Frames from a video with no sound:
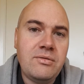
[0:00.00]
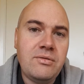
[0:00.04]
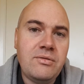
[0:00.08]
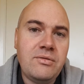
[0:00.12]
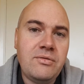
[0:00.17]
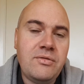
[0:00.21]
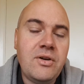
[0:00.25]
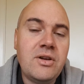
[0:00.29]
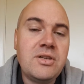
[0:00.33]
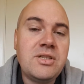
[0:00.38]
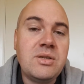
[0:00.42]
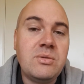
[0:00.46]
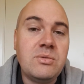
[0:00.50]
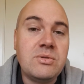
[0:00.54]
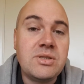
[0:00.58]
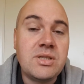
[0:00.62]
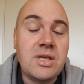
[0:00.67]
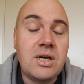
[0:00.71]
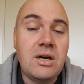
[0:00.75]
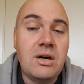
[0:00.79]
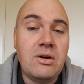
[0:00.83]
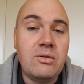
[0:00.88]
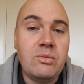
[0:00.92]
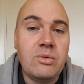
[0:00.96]
First thing we'll
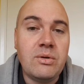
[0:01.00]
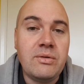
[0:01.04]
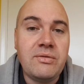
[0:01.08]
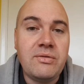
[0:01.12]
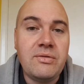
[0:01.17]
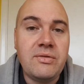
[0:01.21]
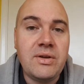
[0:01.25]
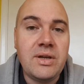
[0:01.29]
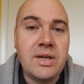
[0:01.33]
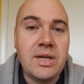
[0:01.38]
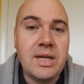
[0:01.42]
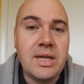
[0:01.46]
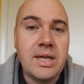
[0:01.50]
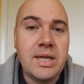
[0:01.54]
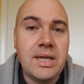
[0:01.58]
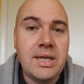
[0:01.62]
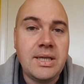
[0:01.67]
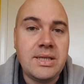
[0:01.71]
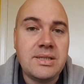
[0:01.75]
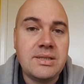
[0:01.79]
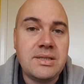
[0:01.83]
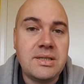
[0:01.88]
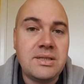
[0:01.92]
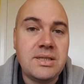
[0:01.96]
start off with
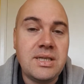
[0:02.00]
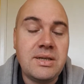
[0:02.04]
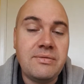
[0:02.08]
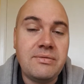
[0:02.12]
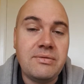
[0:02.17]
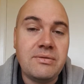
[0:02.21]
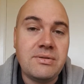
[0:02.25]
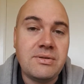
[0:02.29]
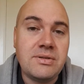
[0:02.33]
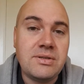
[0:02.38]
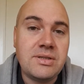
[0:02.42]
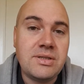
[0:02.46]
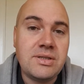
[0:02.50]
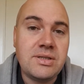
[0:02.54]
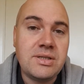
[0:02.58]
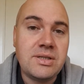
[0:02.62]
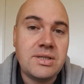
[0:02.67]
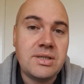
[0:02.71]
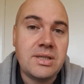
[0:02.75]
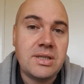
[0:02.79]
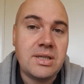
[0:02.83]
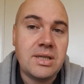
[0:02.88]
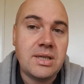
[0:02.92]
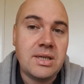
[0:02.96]
is the
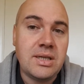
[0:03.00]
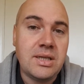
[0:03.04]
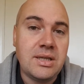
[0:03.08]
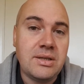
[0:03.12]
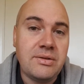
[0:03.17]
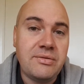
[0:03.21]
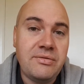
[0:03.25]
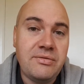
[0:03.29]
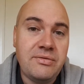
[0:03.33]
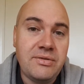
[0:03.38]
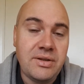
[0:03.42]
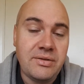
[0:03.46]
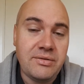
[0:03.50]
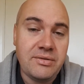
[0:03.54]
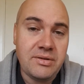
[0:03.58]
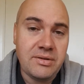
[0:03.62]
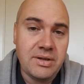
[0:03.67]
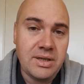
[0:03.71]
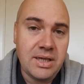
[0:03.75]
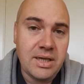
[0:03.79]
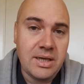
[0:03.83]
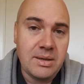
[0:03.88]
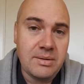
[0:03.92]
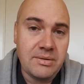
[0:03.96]
difference in the
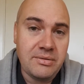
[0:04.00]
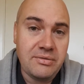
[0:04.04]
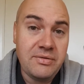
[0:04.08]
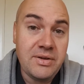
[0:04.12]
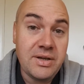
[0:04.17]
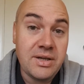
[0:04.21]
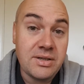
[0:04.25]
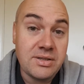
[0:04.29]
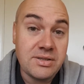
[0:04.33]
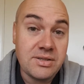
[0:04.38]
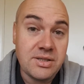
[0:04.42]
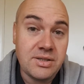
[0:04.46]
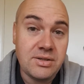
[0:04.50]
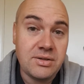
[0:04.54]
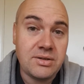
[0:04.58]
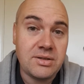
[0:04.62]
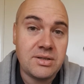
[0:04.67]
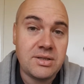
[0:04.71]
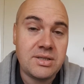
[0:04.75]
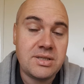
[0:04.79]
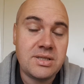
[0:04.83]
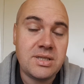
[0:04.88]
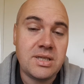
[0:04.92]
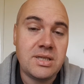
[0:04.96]
figures that you're
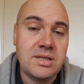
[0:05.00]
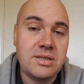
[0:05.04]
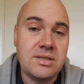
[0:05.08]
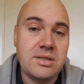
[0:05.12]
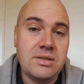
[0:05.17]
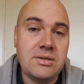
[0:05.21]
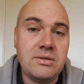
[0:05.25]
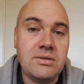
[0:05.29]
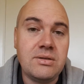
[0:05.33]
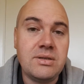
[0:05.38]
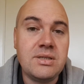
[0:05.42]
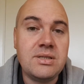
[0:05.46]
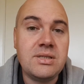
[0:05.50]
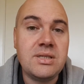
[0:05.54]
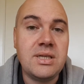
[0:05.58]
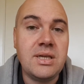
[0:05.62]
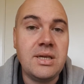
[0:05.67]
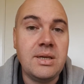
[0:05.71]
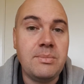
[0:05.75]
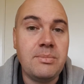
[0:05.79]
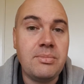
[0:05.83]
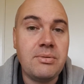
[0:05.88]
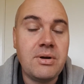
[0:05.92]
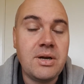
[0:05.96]
going to see. So you're going to
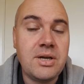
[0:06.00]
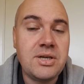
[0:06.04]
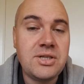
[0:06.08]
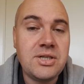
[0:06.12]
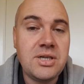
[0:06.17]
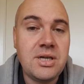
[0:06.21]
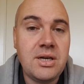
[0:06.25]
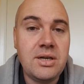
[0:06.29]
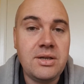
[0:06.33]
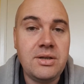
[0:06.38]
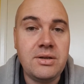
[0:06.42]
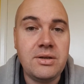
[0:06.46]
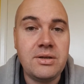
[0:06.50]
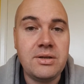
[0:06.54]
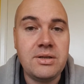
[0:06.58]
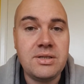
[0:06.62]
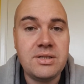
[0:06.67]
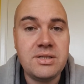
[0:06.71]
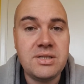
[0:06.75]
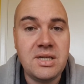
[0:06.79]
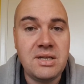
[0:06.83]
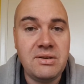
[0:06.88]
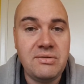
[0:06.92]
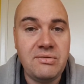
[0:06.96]
see pressure, you're going to
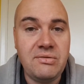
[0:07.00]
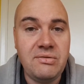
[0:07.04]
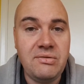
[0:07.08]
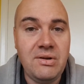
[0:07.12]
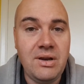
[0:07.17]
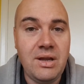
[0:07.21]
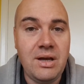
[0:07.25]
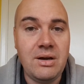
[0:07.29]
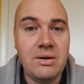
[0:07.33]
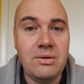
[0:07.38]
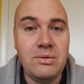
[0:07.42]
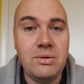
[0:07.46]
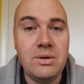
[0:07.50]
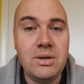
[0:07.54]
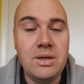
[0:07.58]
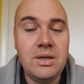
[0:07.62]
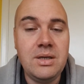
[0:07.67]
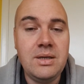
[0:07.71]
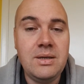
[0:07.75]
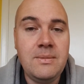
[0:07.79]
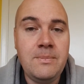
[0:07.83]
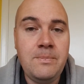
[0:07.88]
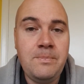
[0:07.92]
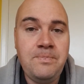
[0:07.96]
see flow.
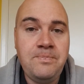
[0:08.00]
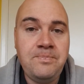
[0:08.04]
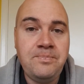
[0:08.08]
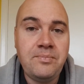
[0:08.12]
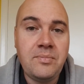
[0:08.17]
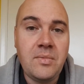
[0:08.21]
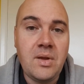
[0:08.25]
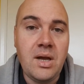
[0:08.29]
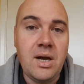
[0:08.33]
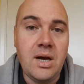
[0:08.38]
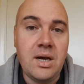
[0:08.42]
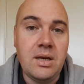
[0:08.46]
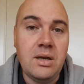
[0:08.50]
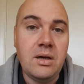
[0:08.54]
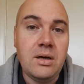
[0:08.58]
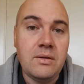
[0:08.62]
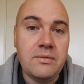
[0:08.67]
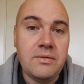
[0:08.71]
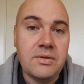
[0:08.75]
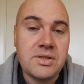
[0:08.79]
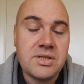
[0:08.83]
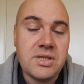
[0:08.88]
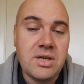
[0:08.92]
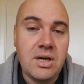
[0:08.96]
A lot
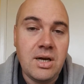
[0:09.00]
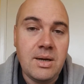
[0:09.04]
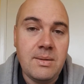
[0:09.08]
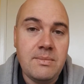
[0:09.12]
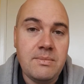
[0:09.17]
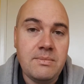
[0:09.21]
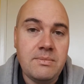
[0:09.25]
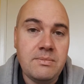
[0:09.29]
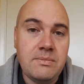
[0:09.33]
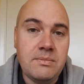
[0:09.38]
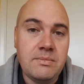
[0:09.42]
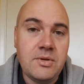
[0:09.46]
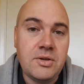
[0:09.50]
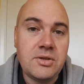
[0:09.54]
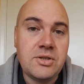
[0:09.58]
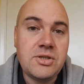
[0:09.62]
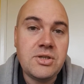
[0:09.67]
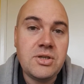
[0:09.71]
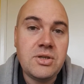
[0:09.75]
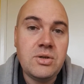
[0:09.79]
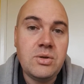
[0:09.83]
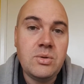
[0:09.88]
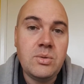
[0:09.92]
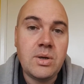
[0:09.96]
of the time the
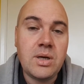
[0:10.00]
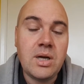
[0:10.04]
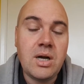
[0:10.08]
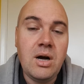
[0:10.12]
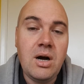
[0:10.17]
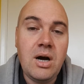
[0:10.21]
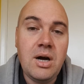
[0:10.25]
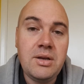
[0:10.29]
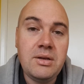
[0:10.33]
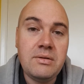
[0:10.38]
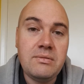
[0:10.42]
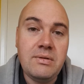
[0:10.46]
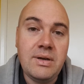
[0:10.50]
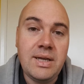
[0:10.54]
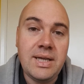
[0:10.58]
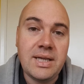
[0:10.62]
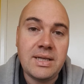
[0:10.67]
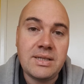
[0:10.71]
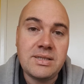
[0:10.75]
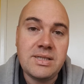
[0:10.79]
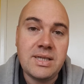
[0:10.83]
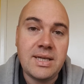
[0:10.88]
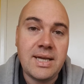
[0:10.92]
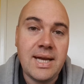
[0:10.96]
two are kind of
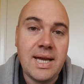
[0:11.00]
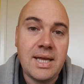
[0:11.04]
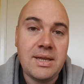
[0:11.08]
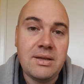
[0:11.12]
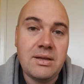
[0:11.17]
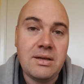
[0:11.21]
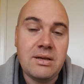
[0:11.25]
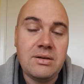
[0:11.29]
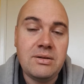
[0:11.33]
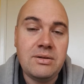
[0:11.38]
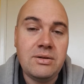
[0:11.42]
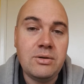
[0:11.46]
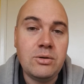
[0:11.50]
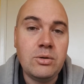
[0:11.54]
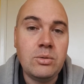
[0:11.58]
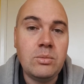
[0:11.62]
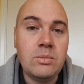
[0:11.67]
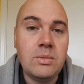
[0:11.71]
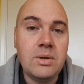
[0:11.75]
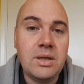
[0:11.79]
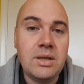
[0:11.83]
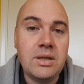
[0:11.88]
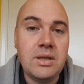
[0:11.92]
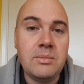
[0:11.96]
linked together.
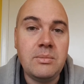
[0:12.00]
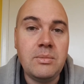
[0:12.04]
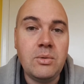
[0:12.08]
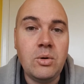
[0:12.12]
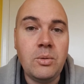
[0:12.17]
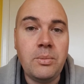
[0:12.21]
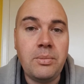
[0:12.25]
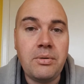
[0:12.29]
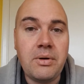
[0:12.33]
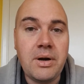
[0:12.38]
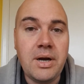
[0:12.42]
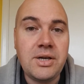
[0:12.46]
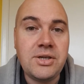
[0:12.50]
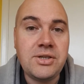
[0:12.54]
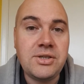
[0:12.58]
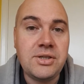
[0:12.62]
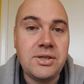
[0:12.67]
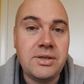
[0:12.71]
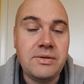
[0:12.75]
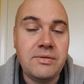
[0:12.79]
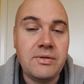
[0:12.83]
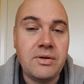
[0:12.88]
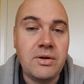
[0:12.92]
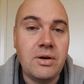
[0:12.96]
Normally the more pressure
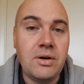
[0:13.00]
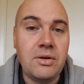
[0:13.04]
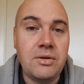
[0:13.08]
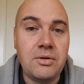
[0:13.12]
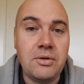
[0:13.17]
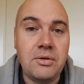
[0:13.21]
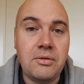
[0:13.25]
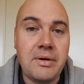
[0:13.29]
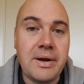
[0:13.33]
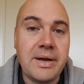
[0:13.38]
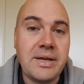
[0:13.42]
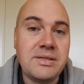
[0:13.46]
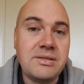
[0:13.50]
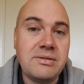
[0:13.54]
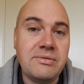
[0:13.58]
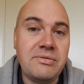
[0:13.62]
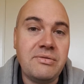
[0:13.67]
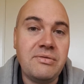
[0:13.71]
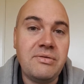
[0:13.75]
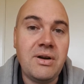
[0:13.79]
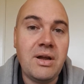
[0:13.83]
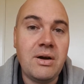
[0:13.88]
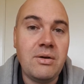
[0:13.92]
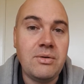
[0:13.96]
you've got, the greater
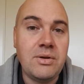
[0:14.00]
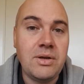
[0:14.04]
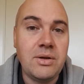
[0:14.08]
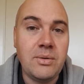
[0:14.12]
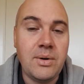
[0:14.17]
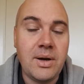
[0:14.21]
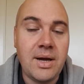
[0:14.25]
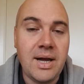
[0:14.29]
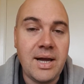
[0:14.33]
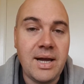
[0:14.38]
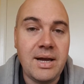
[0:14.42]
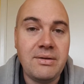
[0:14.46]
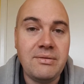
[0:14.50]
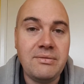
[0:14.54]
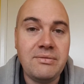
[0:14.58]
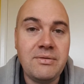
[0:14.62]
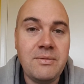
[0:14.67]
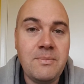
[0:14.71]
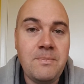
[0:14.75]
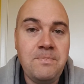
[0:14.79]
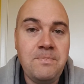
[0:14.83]
flow you'll have.